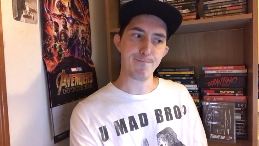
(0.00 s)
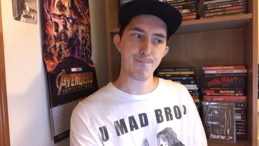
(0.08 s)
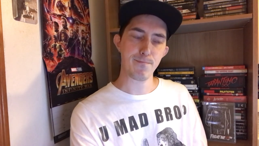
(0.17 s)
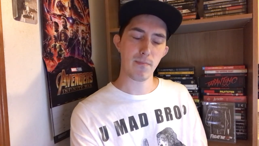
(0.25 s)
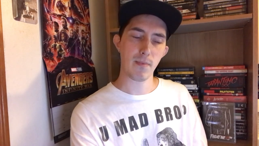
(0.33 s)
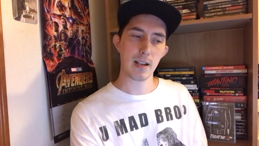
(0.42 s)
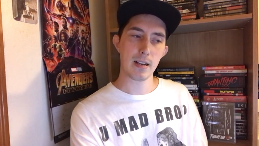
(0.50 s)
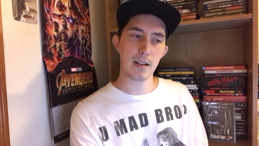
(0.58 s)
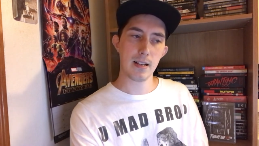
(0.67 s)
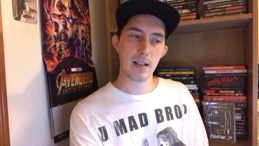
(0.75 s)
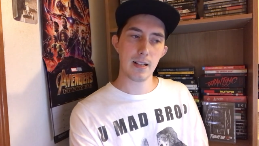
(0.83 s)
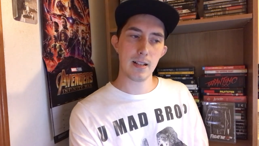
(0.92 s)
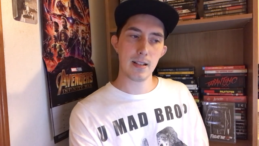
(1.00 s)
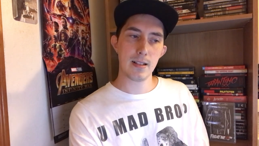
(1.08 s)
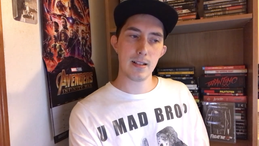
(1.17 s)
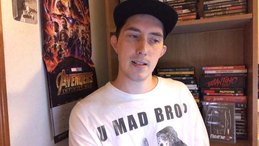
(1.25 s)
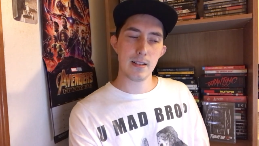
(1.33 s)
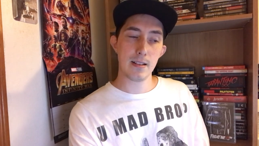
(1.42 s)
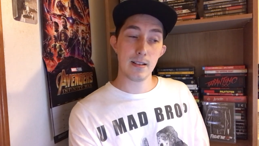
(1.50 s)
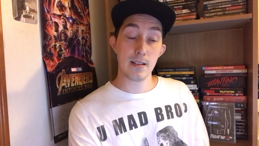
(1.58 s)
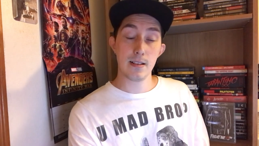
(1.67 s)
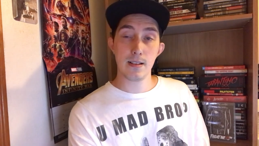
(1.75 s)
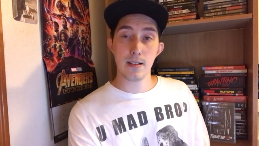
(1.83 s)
Nobody speaks.